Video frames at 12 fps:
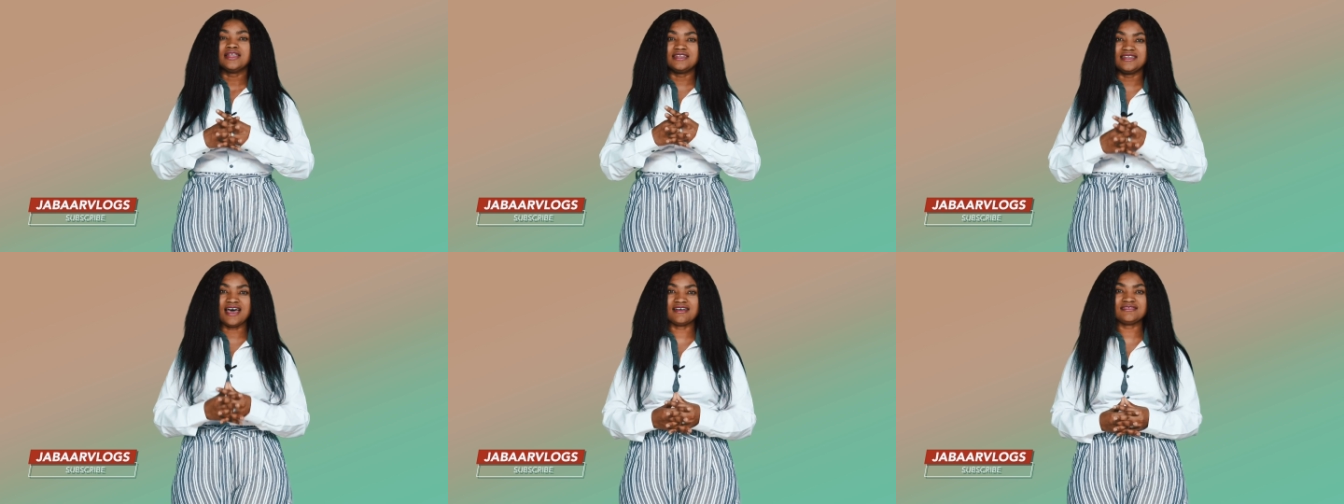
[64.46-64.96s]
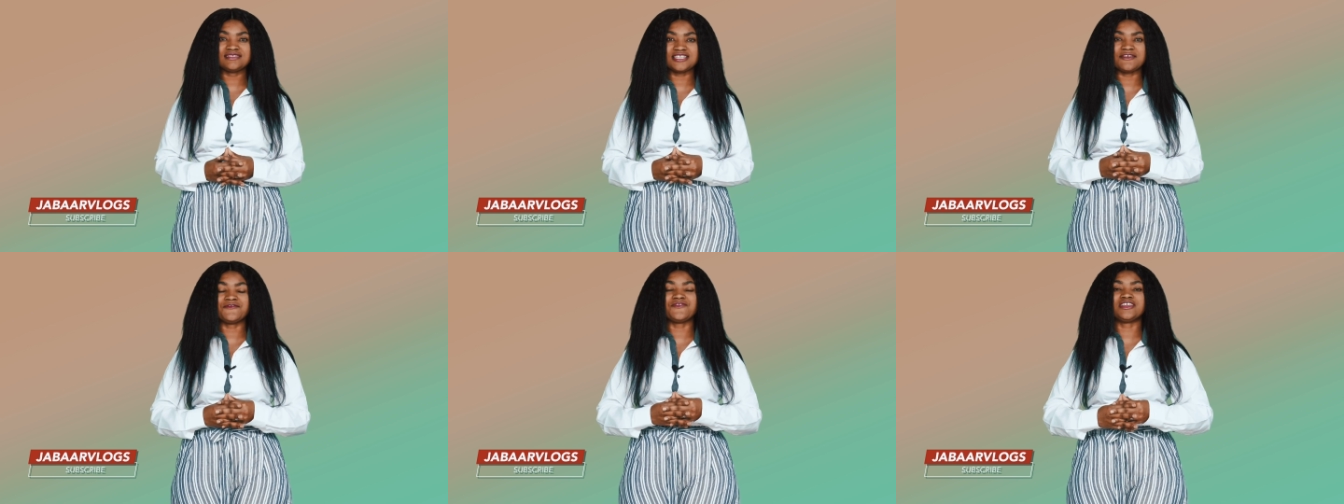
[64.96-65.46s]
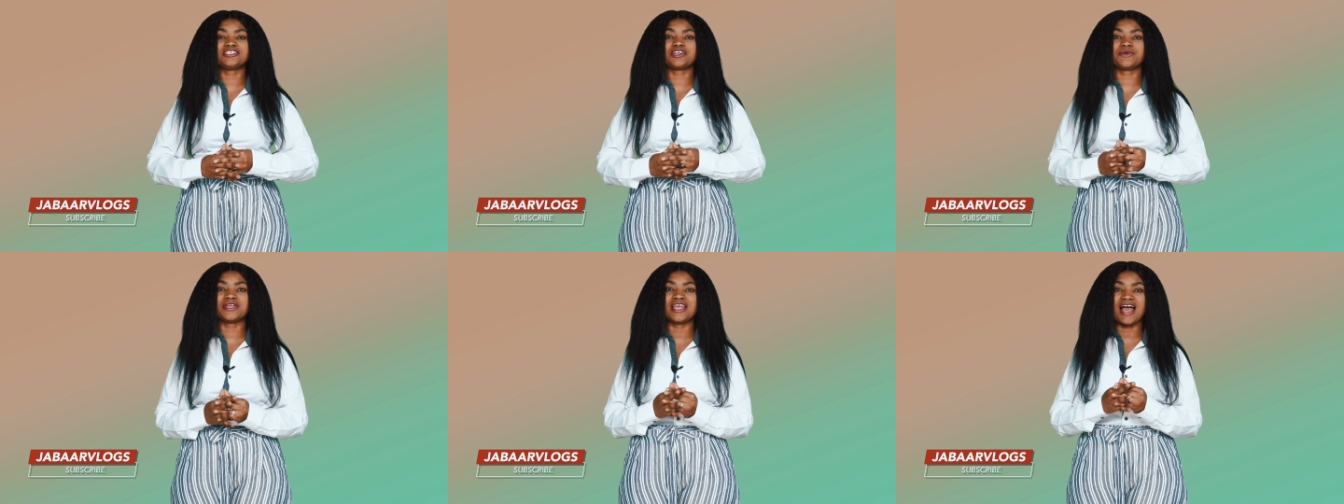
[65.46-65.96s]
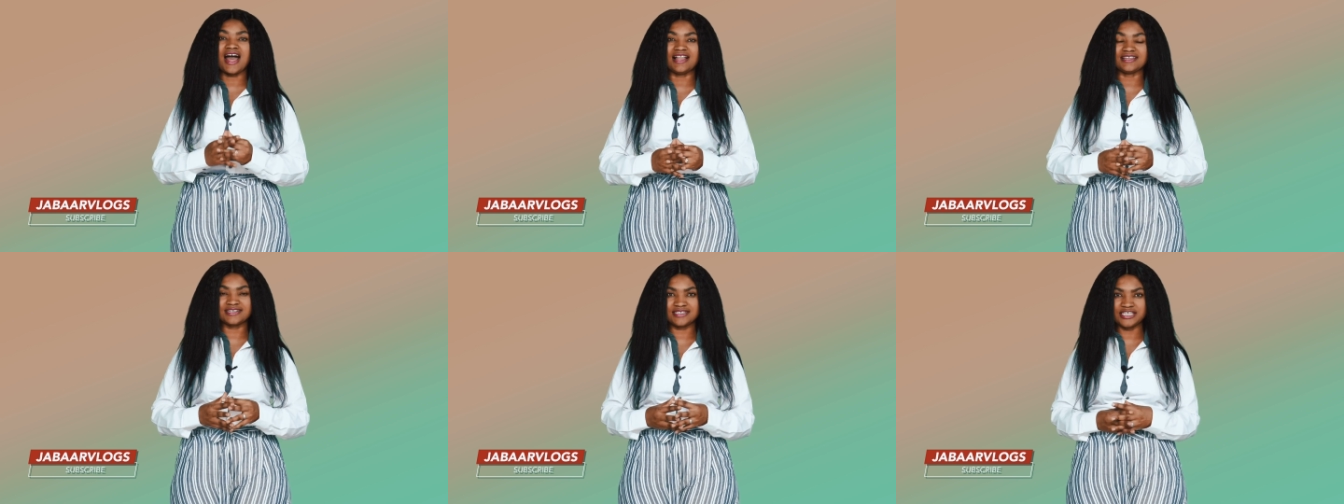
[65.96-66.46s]
Nandy featuring
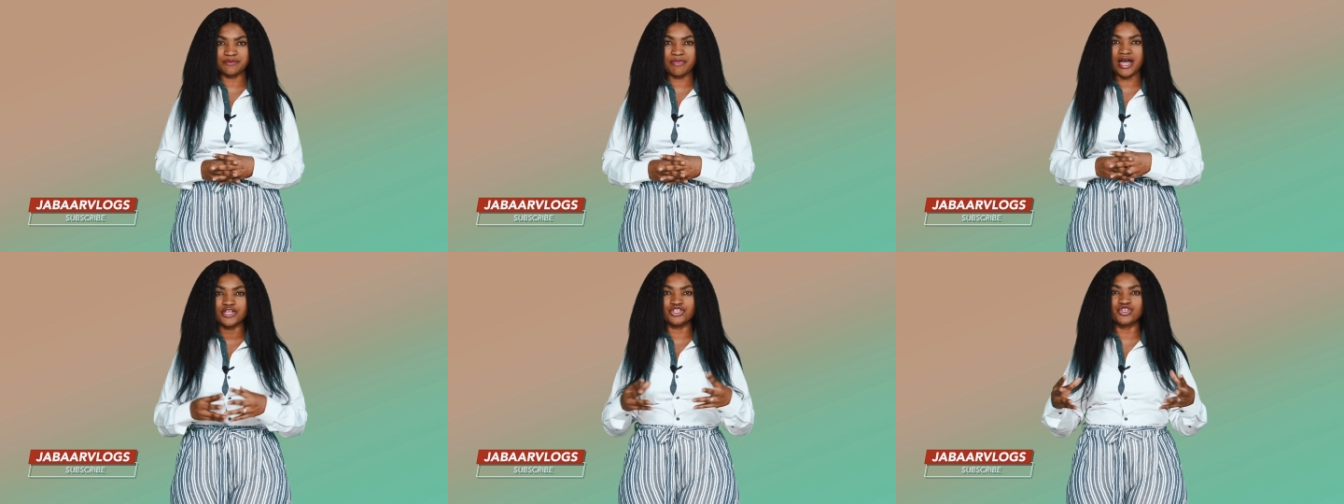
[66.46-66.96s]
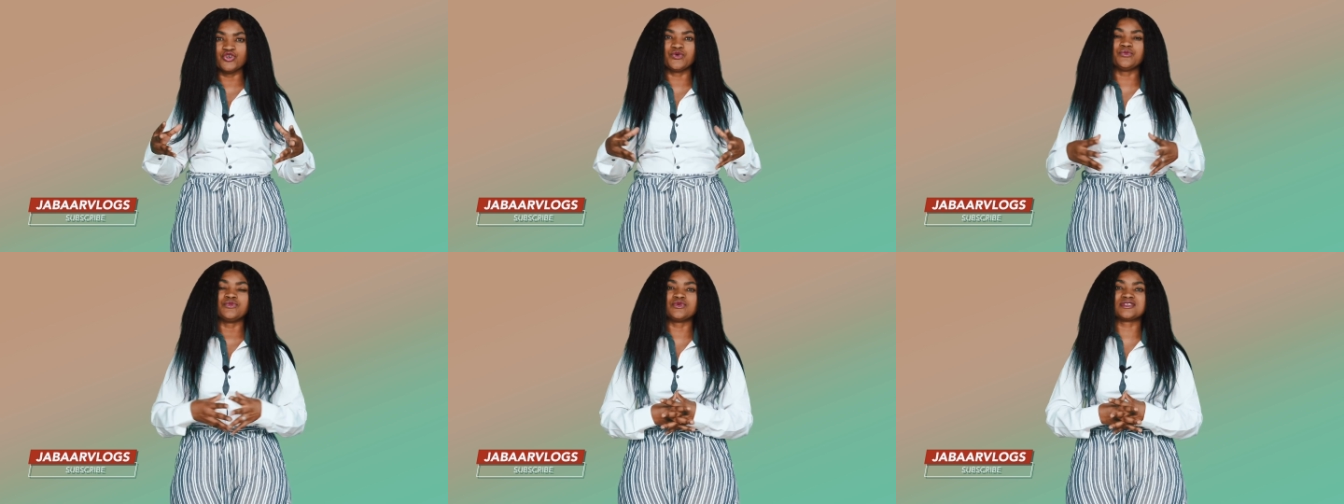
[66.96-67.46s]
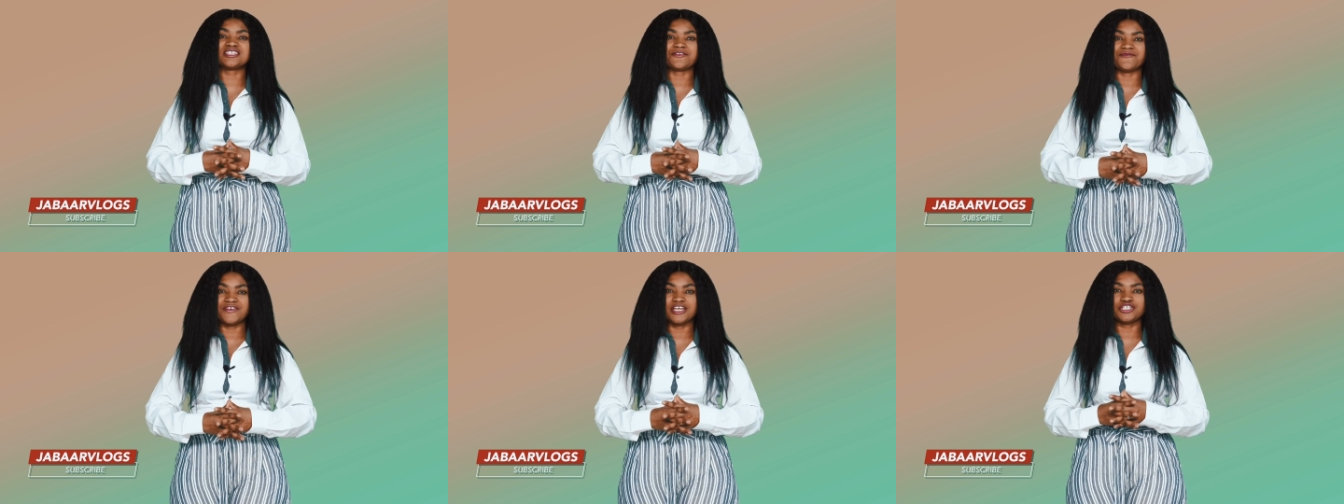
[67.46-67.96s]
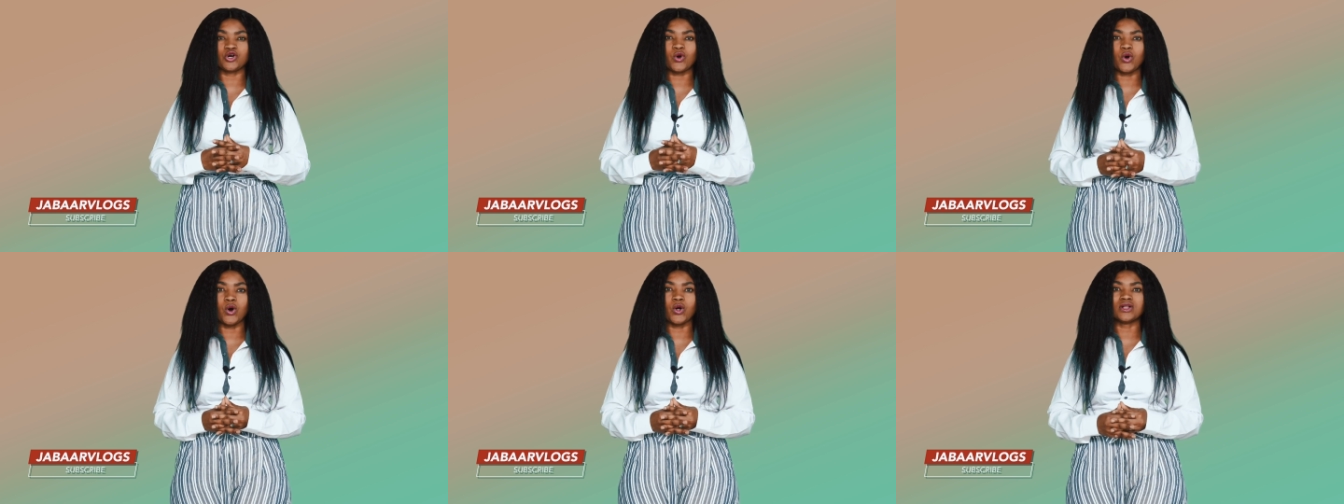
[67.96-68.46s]
Alikiba new music video
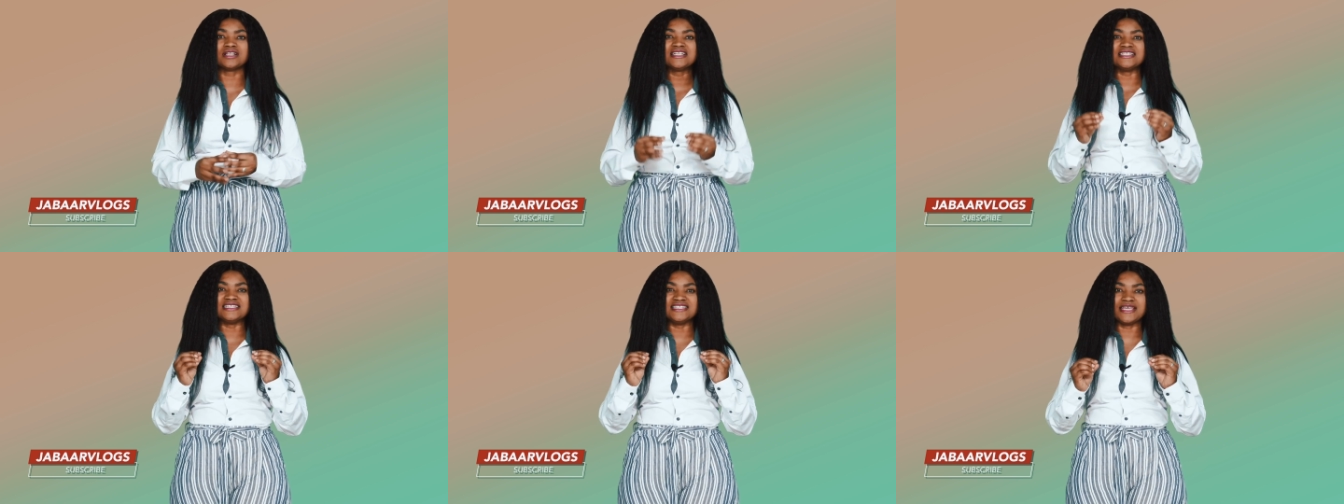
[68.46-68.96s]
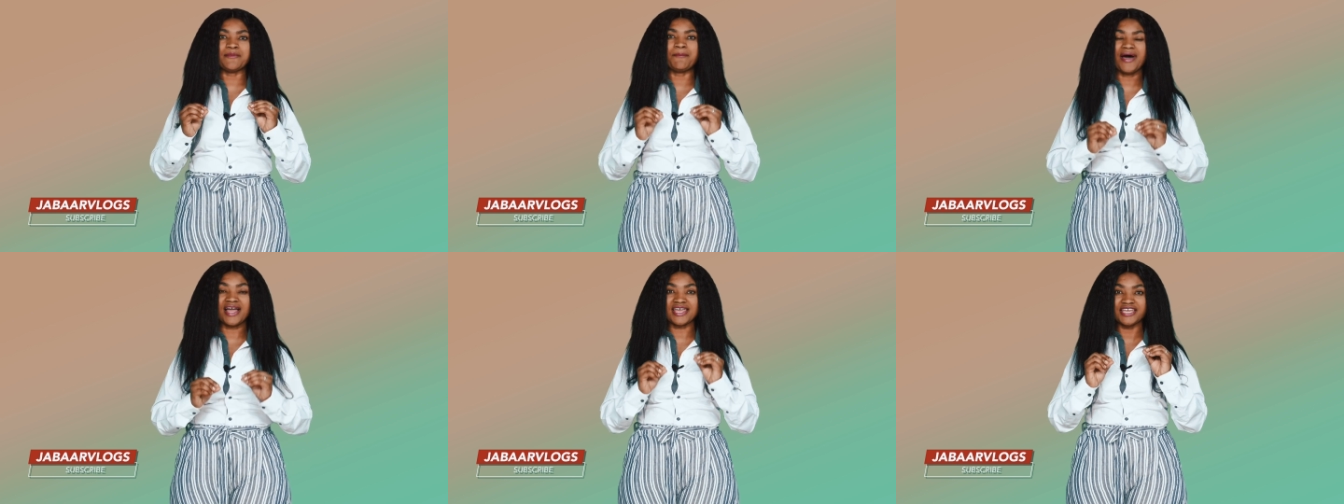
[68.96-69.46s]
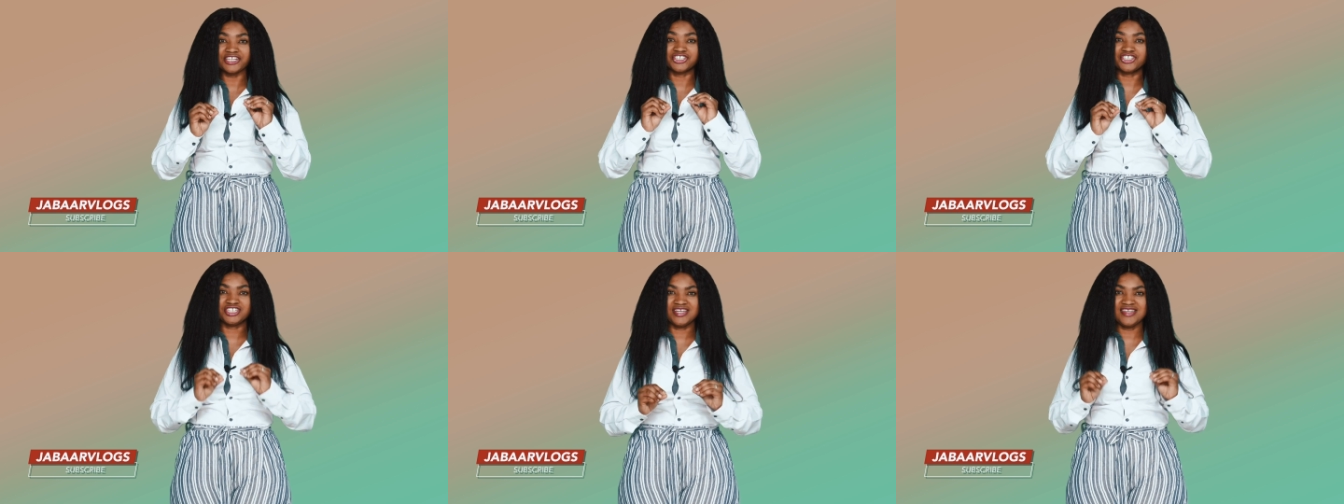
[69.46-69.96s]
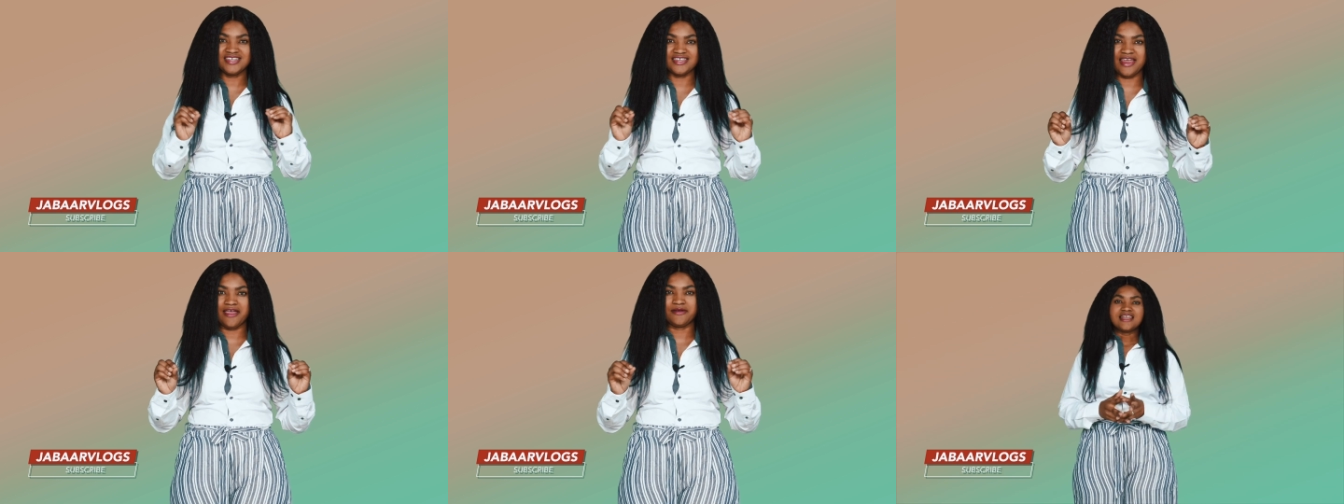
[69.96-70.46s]
called
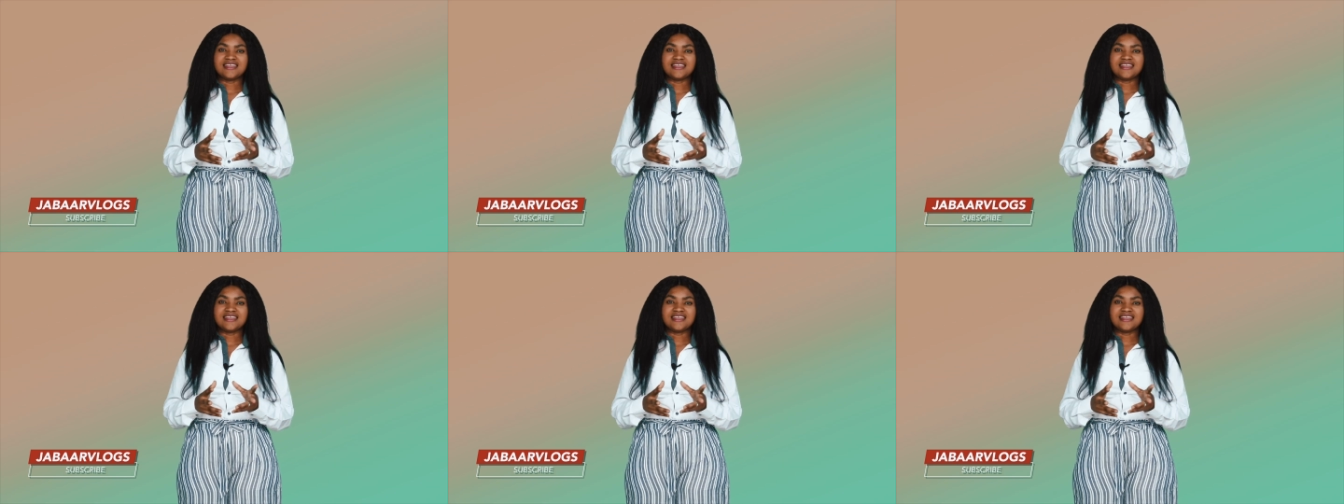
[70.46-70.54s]
Nibakishie.